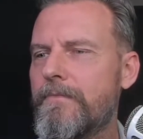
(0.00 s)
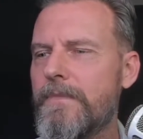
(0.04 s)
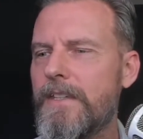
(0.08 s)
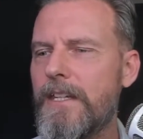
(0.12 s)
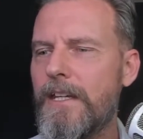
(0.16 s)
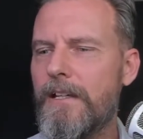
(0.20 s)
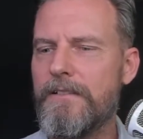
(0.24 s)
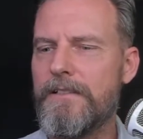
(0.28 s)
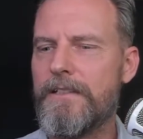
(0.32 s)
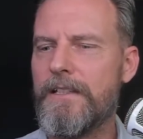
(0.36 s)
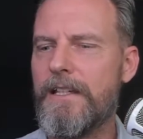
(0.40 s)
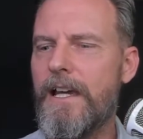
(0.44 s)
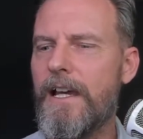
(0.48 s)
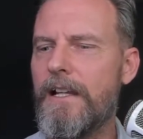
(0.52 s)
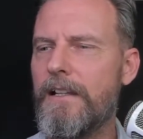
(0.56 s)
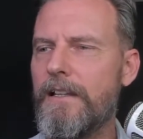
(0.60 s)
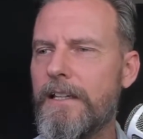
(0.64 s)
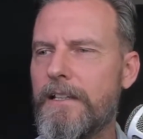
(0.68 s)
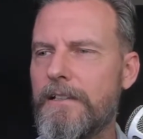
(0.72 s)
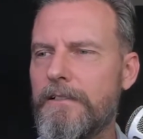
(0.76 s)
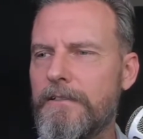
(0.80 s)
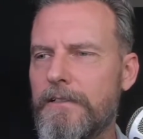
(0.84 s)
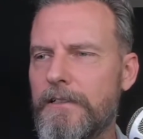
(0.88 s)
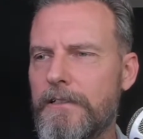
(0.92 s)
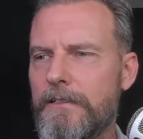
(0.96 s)
It's got
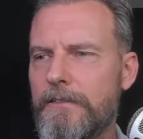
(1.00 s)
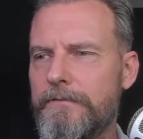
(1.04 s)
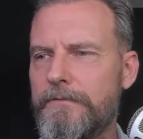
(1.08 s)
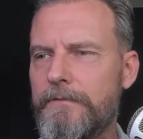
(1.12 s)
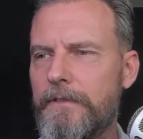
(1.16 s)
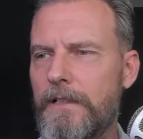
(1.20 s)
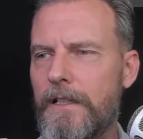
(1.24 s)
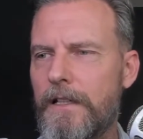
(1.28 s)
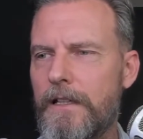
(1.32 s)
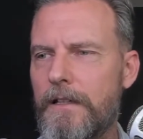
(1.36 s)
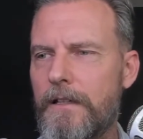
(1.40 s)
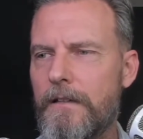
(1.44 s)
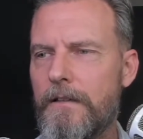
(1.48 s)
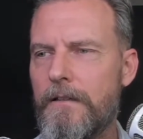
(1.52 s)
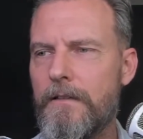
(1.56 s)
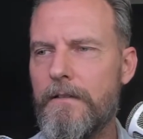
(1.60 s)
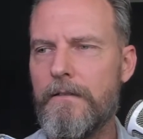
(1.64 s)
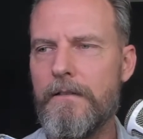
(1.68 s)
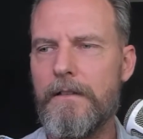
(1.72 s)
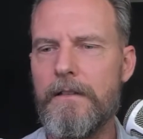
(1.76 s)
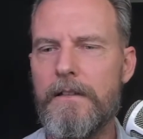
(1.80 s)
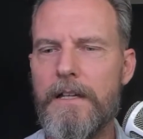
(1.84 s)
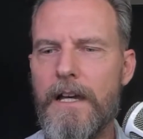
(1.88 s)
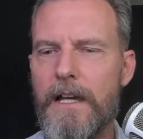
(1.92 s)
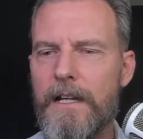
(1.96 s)
like a little
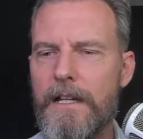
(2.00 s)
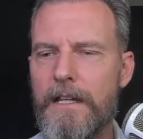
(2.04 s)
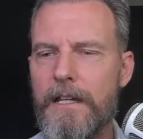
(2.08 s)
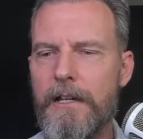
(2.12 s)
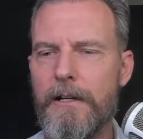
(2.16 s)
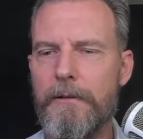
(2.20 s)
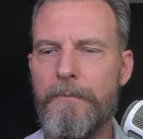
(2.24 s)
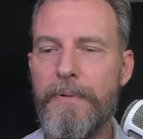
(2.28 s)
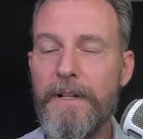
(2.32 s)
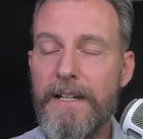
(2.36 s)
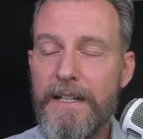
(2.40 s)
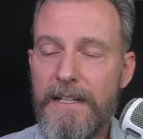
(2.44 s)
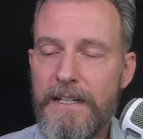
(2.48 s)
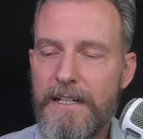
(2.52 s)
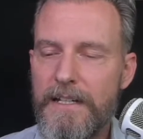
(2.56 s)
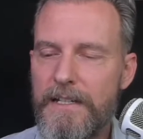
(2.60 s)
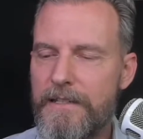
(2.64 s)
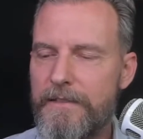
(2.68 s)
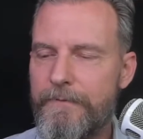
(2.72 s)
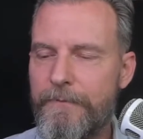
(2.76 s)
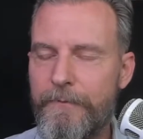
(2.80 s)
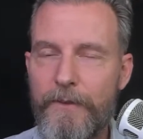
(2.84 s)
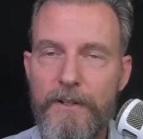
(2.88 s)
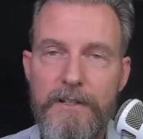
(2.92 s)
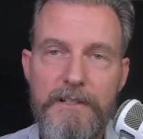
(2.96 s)
cut here, but it
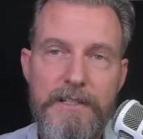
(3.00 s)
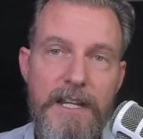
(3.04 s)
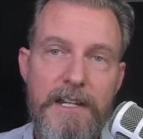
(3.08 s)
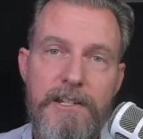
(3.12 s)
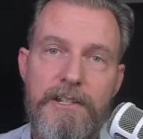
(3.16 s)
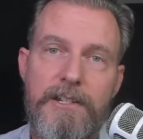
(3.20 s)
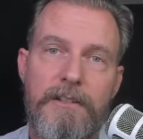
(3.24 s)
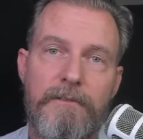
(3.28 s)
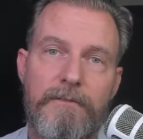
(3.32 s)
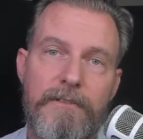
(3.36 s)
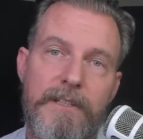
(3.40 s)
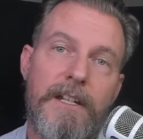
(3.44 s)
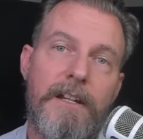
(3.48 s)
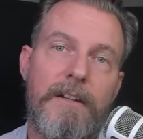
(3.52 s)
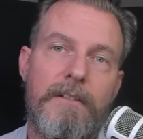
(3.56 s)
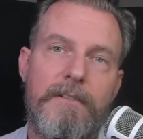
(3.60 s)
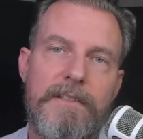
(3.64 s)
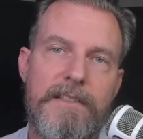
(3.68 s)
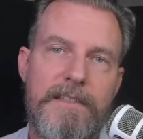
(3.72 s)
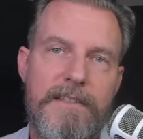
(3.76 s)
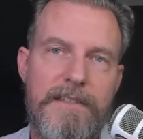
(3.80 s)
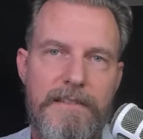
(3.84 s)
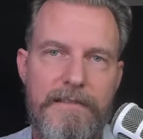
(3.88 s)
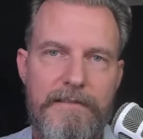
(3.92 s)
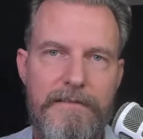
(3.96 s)
is first issue.
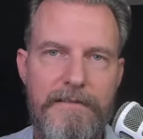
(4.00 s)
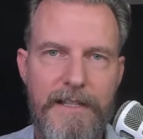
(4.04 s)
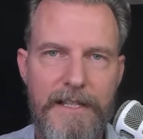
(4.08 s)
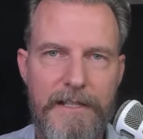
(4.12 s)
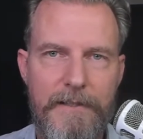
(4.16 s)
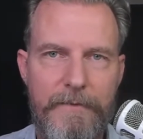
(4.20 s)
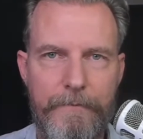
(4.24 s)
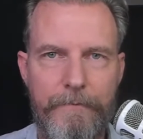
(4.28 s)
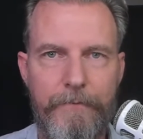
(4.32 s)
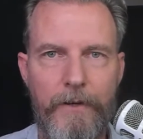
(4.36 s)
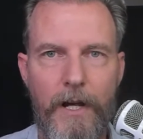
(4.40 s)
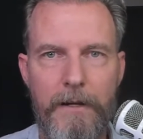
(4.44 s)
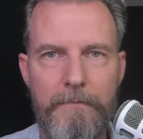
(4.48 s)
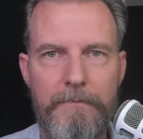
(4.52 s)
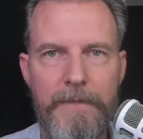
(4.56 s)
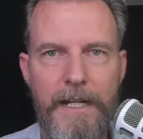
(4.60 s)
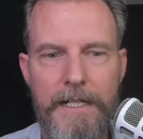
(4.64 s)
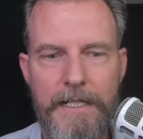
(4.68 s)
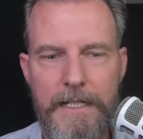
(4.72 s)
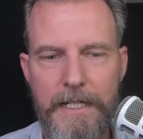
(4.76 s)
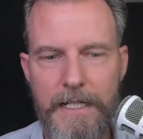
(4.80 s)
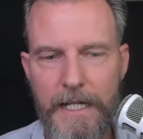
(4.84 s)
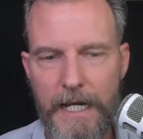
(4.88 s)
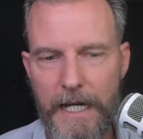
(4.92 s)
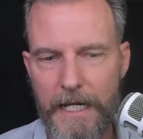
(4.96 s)
It's from
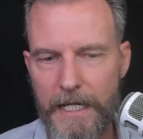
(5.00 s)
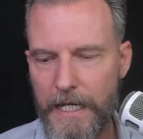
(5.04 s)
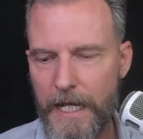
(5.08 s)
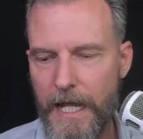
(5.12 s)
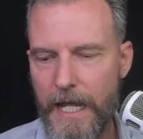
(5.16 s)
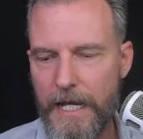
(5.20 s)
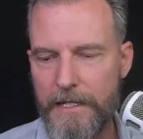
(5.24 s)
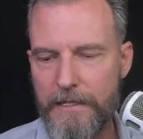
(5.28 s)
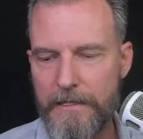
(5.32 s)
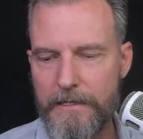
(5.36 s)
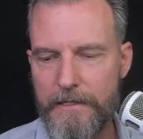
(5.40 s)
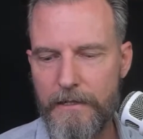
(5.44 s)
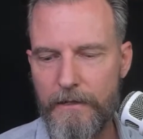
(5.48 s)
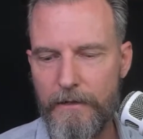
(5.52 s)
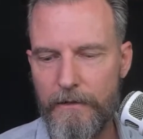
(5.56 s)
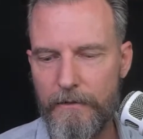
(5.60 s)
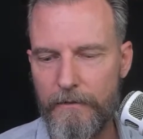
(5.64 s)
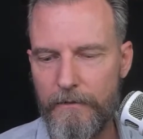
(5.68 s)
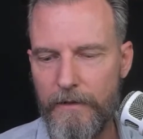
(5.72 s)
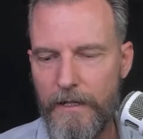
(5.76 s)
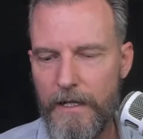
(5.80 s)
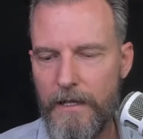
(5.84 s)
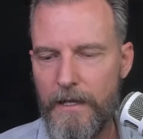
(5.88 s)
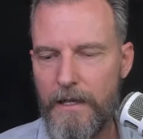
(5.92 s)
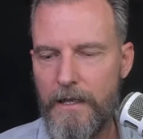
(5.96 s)
1988,
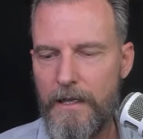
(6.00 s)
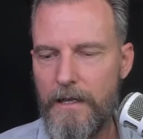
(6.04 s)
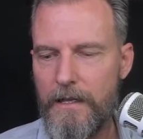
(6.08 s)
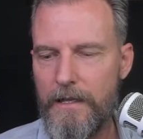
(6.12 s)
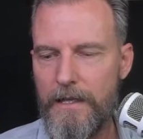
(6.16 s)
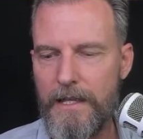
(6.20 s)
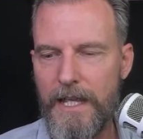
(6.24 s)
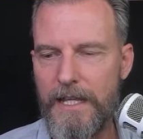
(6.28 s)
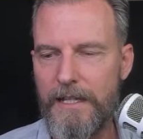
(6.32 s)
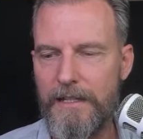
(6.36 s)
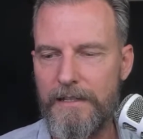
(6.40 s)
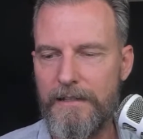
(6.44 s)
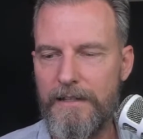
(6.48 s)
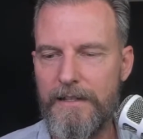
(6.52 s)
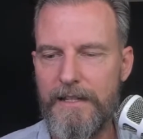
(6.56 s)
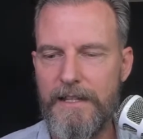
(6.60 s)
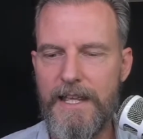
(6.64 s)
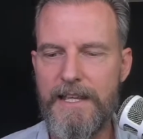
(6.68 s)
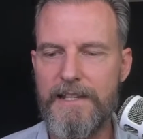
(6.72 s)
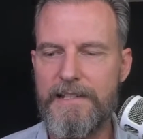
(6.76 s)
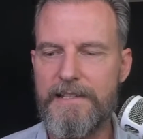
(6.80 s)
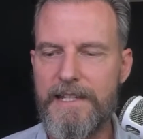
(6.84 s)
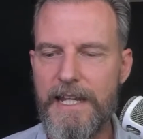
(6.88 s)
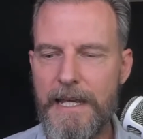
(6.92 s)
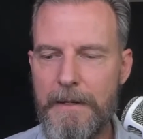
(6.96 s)
so
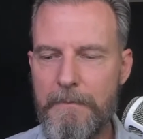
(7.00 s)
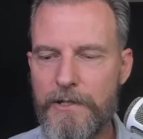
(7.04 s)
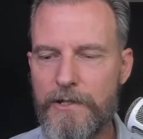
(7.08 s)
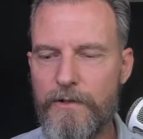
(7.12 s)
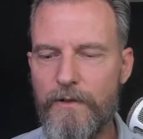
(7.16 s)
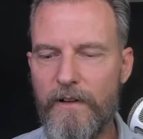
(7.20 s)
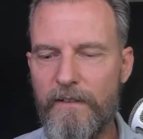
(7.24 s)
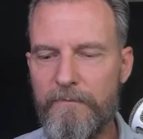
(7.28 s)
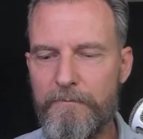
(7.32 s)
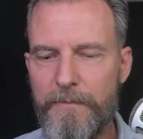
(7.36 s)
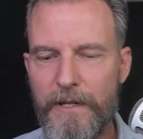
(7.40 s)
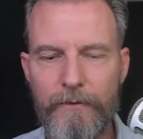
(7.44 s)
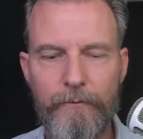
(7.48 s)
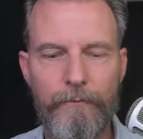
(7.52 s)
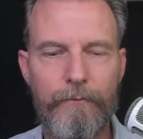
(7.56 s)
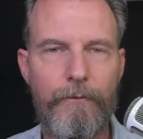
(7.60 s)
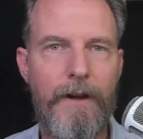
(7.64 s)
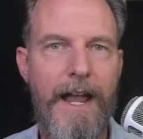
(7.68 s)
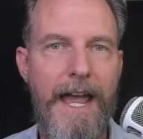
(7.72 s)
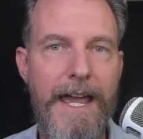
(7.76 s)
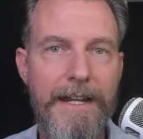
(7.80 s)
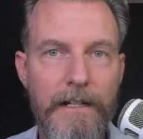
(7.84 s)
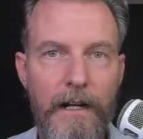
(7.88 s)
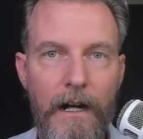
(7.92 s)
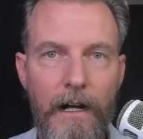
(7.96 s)
it seems to have been
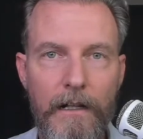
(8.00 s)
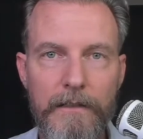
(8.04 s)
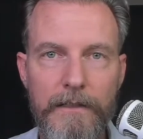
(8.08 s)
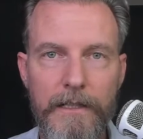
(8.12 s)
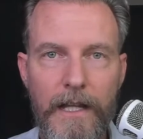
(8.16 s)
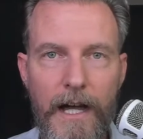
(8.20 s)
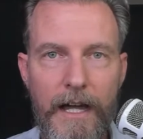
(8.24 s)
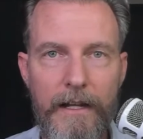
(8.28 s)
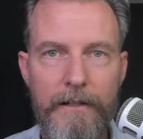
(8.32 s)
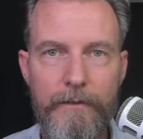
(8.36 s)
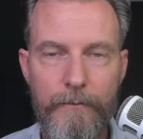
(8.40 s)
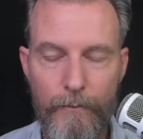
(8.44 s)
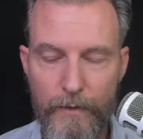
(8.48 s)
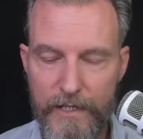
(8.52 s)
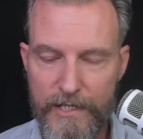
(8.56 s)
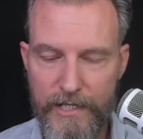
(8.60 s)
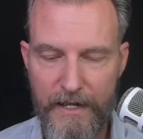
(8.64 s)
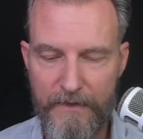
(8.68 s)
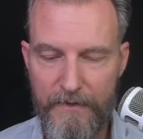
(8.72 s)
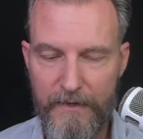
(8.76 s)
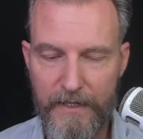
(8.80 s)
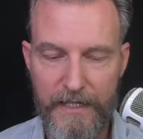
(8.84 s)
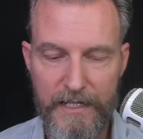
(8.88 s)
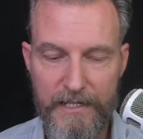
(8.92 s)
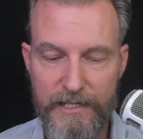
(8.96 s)
read a lot, which
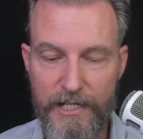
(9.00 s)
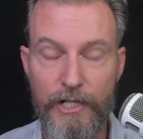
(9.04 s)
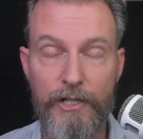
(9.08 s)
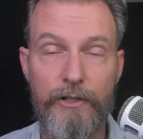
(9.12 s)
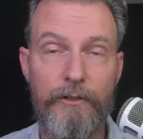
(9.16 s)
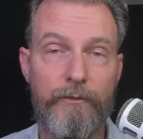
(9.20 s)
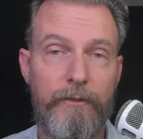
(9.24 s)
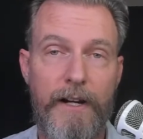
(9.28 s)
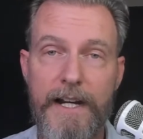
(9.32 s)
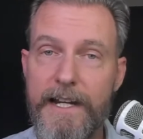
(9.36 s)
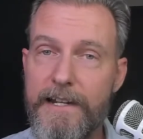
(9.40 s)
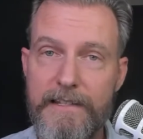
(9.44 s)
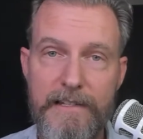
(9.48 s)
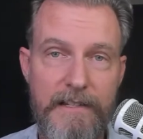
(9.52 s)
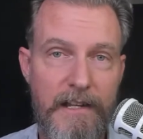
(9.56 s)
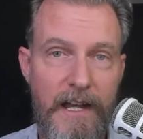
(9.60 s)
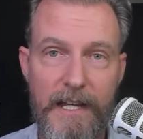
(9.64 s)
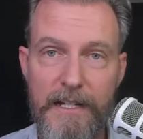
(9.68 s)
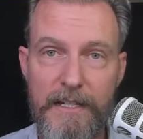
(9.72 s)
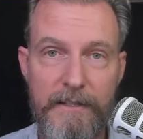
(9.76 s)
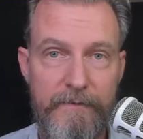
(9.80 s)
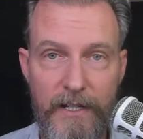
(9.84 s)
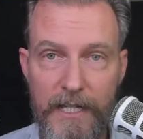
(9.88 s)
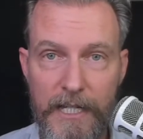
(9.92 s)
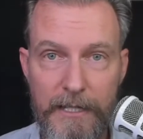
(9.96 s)
I think is a great
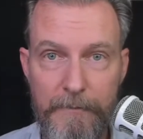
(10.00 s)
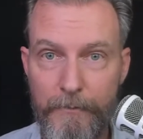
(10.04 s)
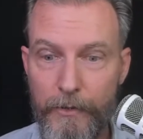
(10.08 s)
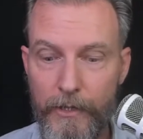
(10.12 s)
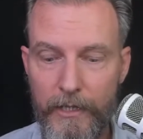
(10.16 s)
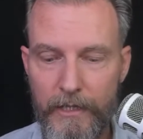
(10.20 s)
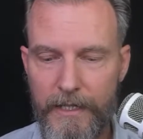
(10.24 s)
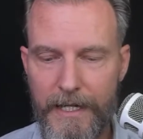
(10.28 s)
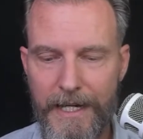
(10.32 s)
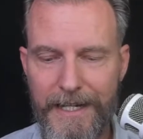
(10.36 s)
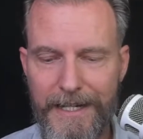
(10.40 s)
sign of any book.